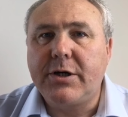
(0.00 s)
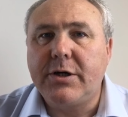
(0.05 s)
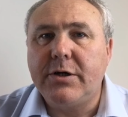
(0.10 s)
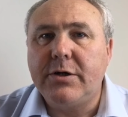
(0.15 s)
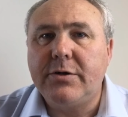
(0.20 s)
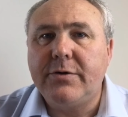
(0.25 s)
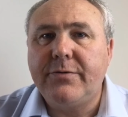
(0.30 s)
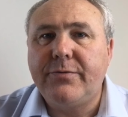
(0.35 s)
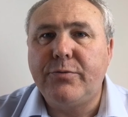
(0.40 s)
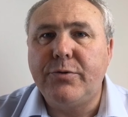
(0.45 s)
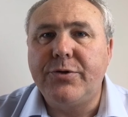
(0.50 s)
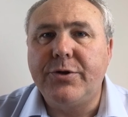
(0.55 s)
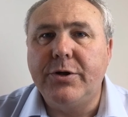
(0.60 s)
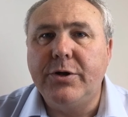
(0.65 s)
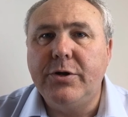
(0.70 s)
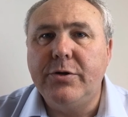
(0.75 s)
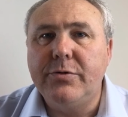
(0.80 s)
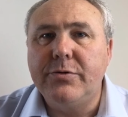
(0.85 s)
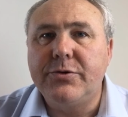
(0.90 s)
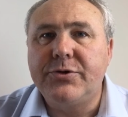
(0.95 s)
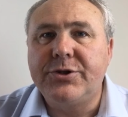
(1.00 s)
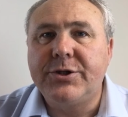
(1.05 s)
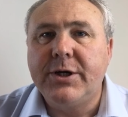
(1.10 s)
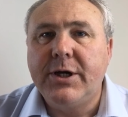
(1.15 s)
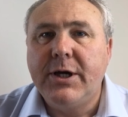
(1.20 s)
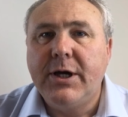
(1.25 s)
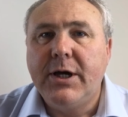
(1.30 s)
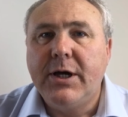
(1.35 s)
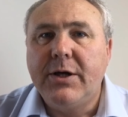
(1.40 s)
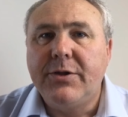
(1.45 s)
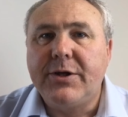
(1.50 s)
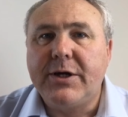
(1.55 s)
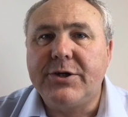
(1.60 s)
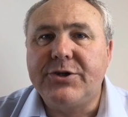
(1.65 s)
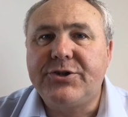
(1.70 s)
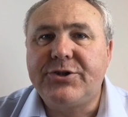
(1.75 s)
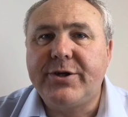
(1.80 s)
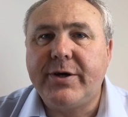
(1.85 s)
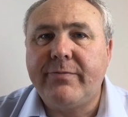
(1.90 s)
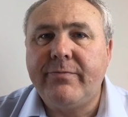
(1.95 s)
curve, with the news that
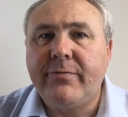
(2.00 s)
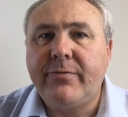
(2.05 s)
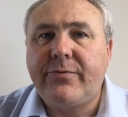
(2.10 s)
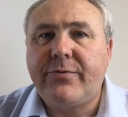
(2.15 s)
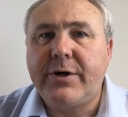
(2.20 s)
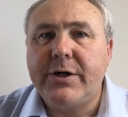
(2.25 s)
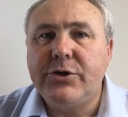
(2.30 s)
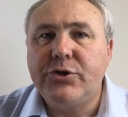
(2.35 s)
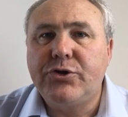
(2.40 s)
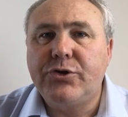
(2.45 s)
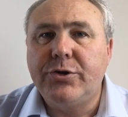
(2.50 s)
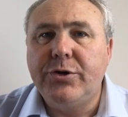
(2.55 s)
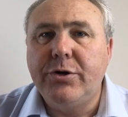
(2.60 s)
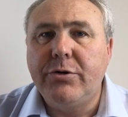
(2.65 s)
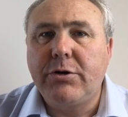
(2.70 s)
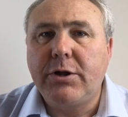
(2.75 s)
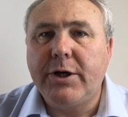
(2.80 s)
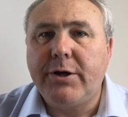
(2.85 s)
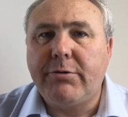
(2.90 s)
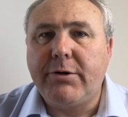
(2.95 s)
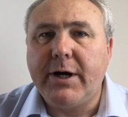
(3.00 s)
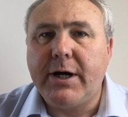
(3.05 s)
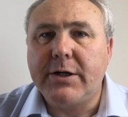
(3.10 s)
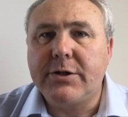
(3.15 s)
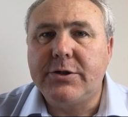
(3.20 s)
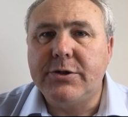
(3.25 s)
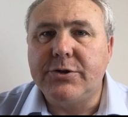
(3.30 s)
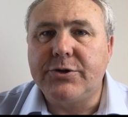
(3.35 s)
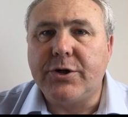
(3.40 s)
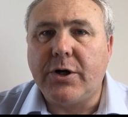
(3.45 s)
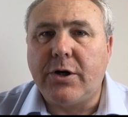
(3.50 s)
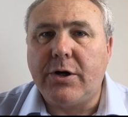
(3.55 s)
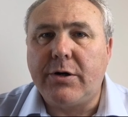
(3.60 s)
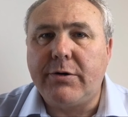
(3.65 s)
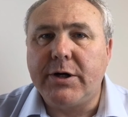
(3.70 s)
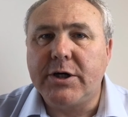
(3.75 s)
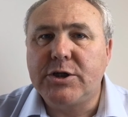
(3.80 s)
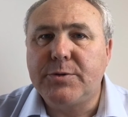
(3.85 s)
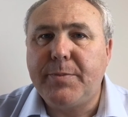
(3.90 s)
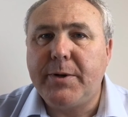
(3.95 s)
7 French nuclear reactors are
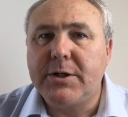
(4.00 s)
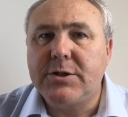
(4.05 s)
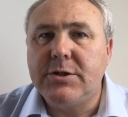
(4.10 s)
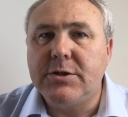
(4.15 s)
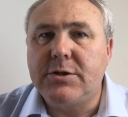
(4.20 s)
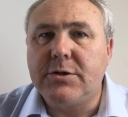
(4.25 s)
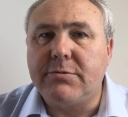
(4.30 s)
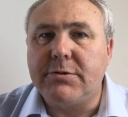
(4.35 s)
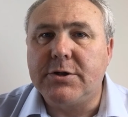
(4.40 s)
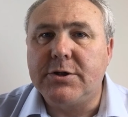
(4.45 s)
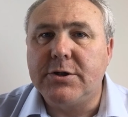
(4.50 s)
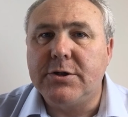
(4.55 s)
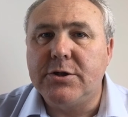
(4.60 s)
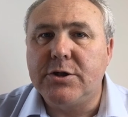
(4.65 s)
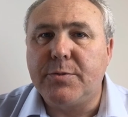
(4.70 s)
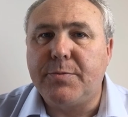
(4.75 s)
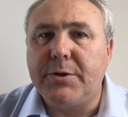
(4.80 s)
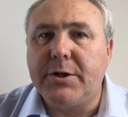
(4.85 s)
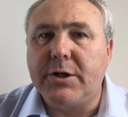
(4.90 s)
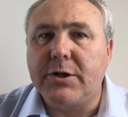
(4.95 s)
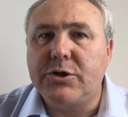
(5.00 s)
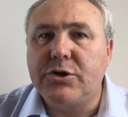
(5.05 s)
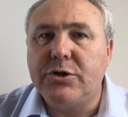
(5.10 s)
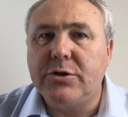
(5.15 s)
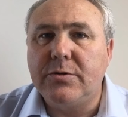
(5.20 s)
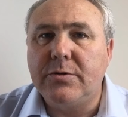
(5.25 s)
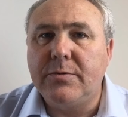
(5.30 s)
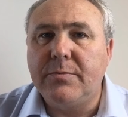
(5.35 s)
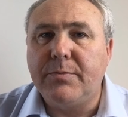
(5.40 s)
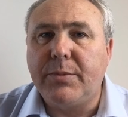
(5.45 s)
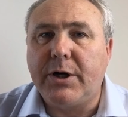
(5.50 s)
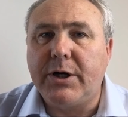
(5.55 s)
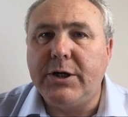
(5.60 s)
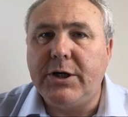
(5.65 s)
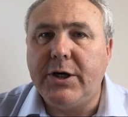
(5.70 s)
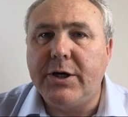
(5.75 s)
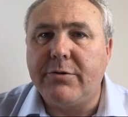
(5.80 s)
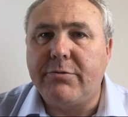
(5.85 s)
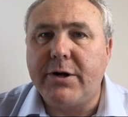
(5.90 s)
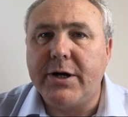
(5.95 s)
expected to return to production by
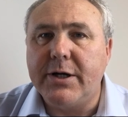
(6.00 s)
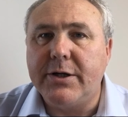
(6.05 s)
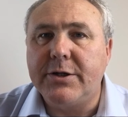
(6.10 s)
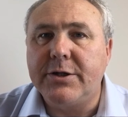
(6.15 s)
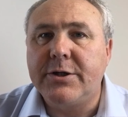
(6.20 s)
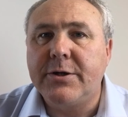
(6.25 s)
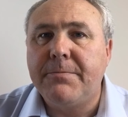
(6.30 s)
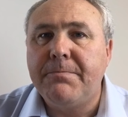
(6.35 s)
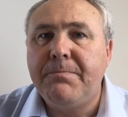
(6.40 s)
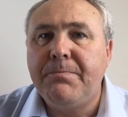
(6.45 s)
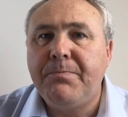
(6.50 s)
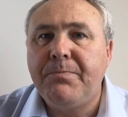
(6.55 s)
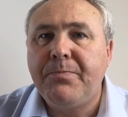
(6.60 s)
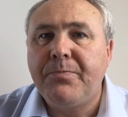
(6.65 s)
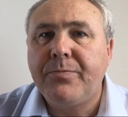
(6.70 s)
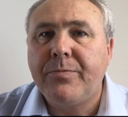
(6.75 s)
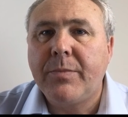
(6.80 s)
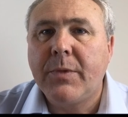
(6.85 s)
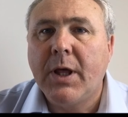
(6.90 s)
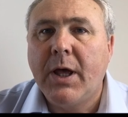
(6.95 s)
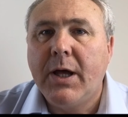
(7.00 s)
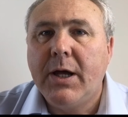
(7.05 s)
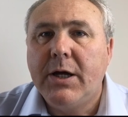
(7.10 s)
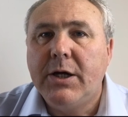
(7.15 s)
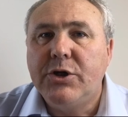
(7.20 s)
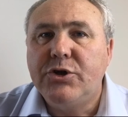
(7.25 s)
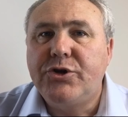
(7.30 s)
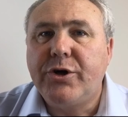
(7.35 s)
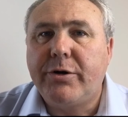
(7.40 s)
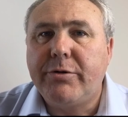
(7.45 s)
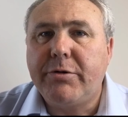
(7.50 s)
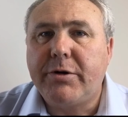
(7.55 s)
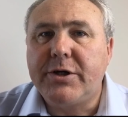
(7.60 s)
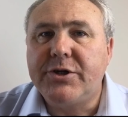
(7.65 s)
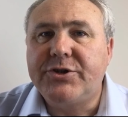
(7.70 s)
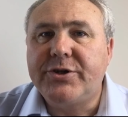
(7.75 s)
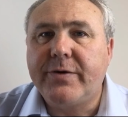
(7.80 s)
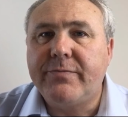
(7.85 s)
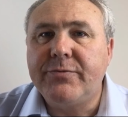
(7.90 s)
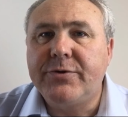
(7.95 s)
year end. January
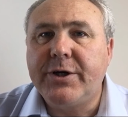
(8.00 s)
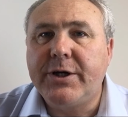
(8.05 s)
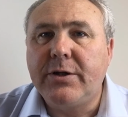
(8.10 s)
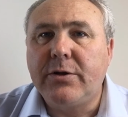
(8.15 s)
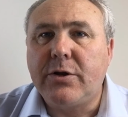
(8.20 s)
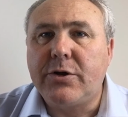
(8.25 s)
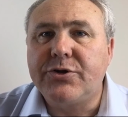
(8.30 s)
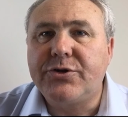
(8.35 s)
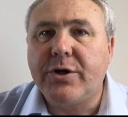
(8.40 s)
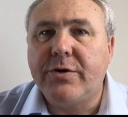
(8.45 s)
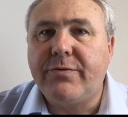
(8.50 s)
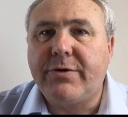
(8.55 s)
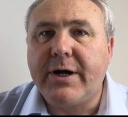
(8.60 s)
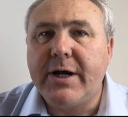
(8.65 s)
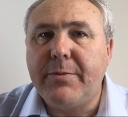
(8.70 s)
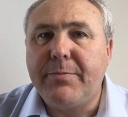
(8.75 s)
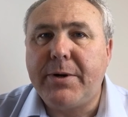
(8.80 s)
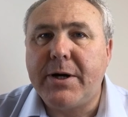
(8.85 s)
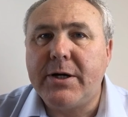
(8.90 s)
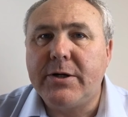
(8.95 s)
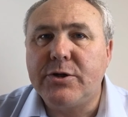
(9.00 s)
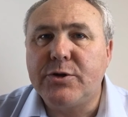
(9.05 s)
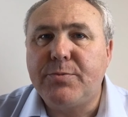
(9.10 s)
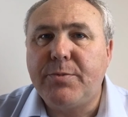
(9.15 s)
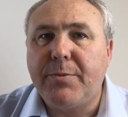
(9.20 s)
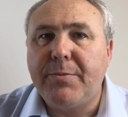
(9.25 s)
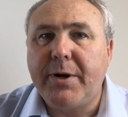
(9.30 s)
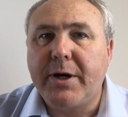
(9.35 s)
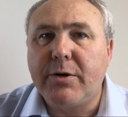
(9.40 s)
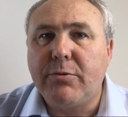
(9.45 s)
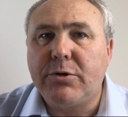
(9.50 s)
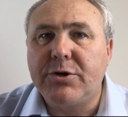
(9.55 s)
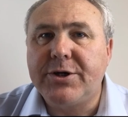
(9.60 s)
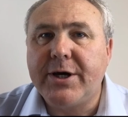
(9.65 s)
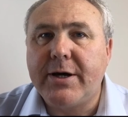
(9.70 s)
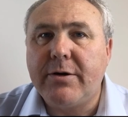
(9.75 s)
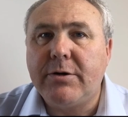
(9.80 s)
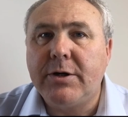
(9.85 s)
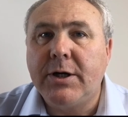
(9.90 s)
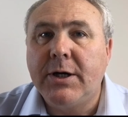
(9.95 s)
17 lost over £8 per megawatt
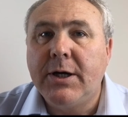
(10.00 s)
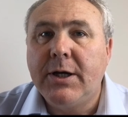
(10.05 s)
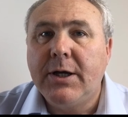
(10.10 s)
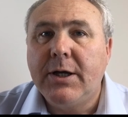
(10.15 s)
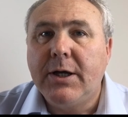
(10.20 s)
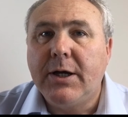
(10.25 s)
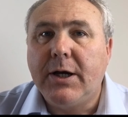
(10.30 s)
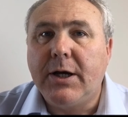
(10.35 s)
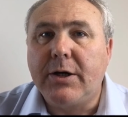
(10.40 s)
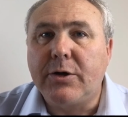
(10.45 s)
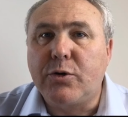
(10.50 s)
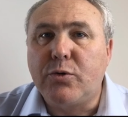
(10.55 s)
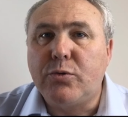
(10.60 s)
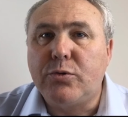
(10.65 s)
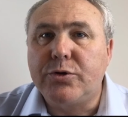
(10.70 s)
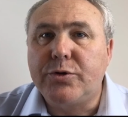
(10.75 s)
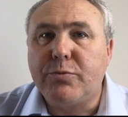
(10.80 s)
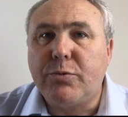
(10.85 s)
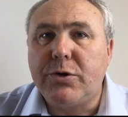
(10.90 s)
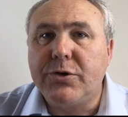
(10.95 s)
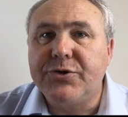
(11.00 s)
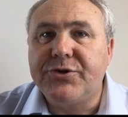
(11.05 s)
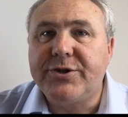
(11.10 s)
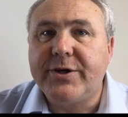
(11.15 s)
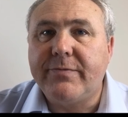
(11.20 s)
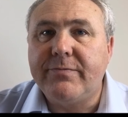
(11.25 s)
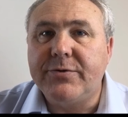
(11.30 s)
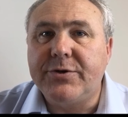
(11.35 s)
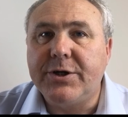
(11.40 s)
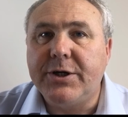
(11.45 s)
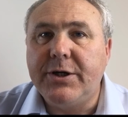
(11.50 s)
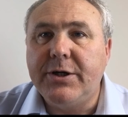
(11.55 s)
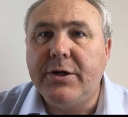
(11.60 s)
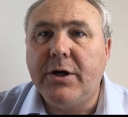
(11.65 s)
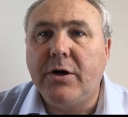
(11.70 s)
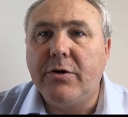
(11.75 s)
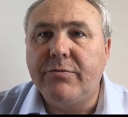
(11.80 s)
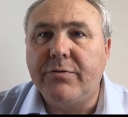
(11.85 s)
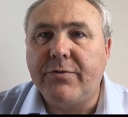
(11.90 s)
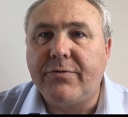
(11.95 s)
hour, and quarter 1 17
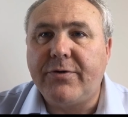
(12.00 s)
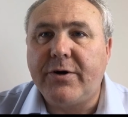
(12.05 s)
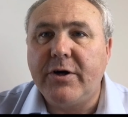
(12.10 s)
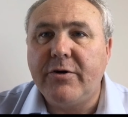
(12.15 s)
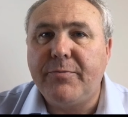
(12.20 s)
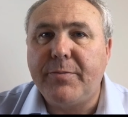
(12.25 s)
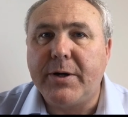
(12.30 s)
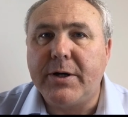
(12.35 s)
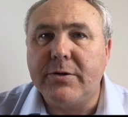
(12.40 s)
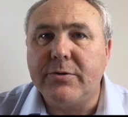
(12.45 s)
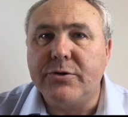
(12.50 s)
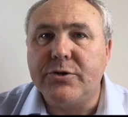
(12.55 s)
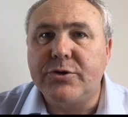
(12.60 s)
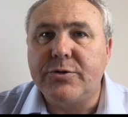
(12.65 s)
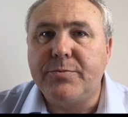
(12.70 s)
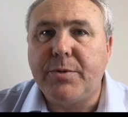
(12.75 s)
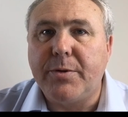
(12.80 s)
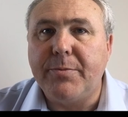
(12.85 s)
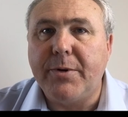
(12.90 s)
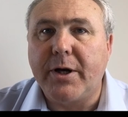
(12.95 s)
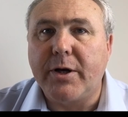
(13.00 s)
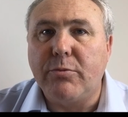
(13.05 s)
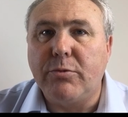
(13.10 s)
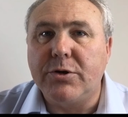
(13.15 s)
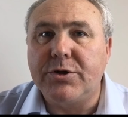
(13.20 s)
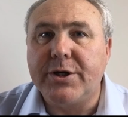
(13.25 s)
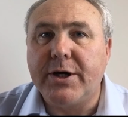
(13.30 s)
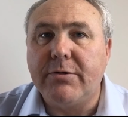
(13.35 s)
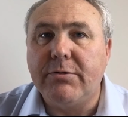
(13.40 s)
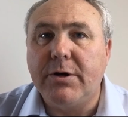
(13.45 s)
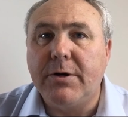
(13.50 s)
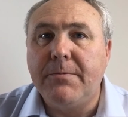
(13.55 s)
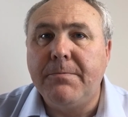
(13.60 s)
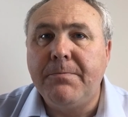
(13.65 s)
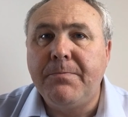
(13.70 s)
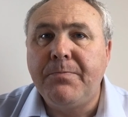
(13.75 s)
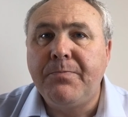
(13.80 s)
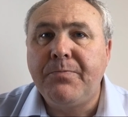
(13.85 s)
over £5 per megawatt hour.